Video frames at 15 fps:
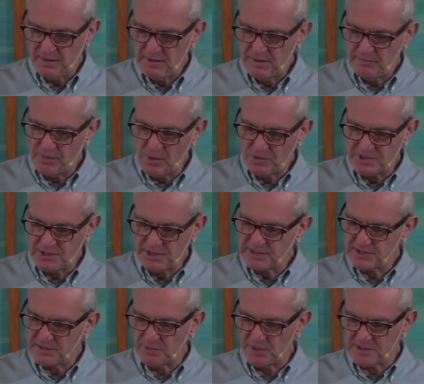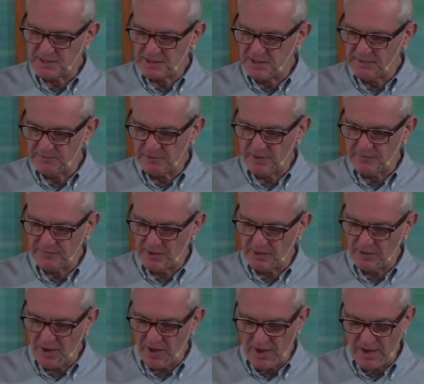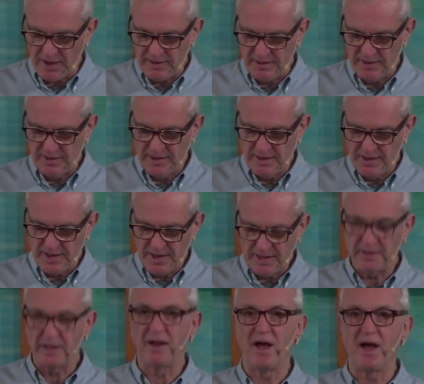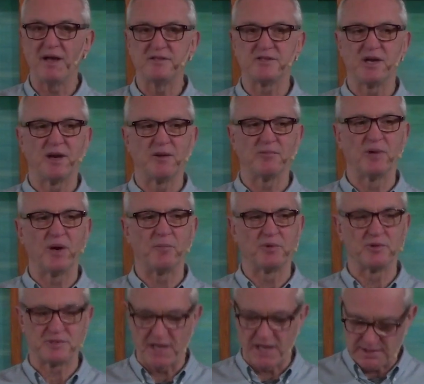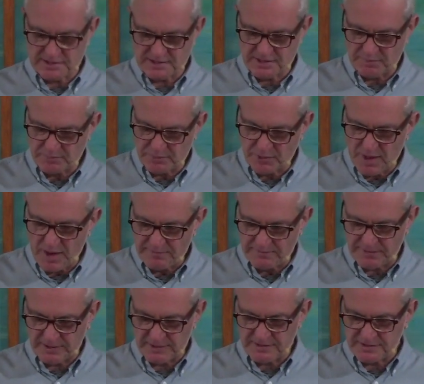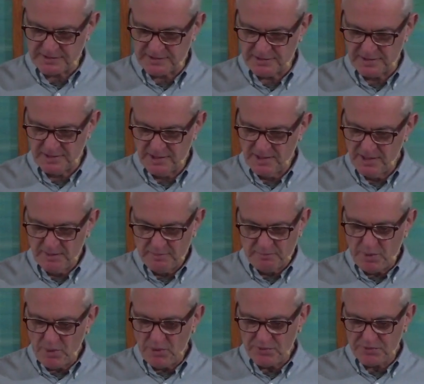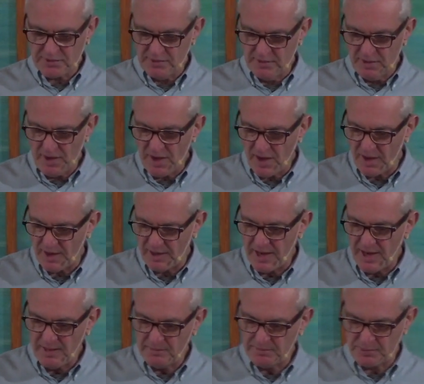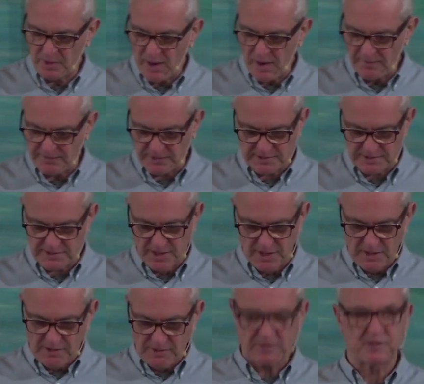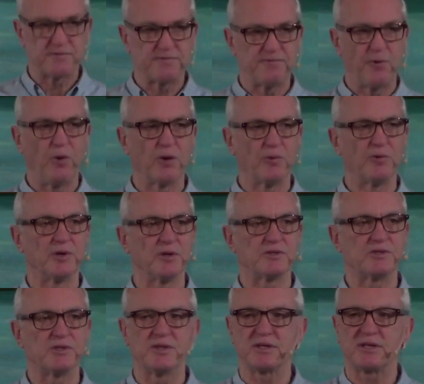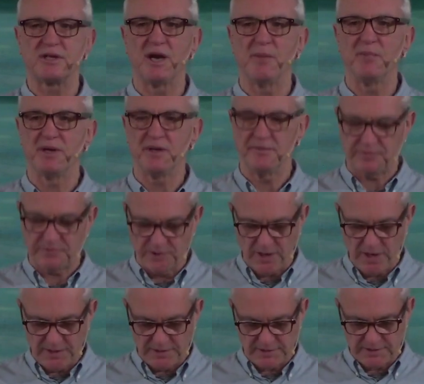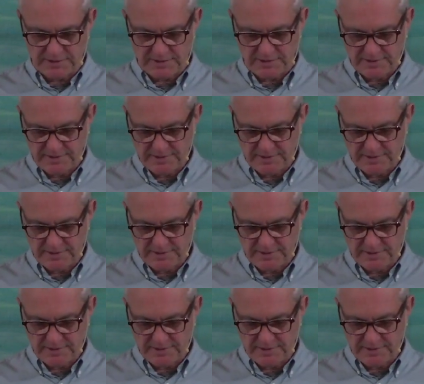Moses was the giver of the law, and Elijah represents the prophets. Both law and prophets looked forward to the coming of Christ.